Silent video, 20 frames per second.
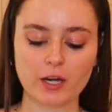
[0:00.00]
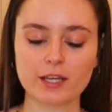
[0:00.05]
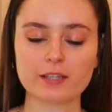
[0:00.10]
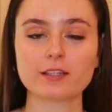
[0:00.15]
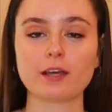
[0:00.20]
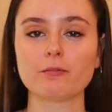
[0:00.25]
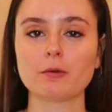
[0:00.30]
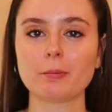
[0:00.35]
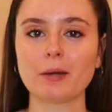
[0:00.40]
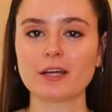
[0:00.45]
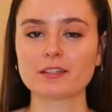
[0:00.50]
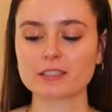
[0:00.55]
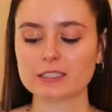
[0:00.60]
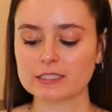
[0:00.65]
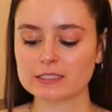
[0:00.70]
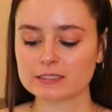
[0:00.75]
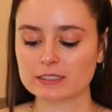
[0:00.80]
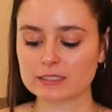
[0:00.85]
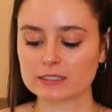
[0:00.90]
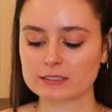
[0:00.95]
I love about
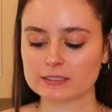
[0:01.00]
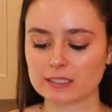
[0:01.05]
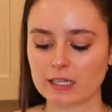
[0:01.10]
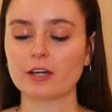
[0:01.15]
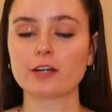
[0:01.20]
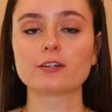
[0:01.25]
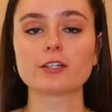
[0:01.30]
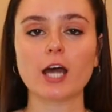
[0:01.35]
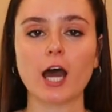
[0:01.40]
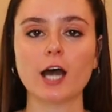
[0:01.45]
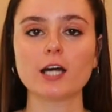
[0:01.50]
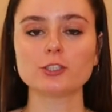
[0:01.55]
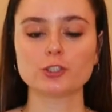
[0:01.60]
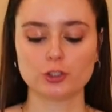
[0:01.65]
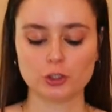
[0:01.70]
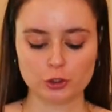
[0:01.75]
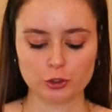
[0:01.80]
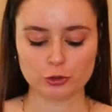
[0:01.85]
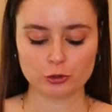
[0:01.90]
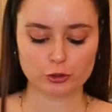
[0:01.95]
these is they're not
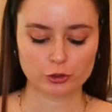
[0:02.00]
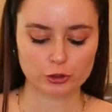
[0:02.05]
too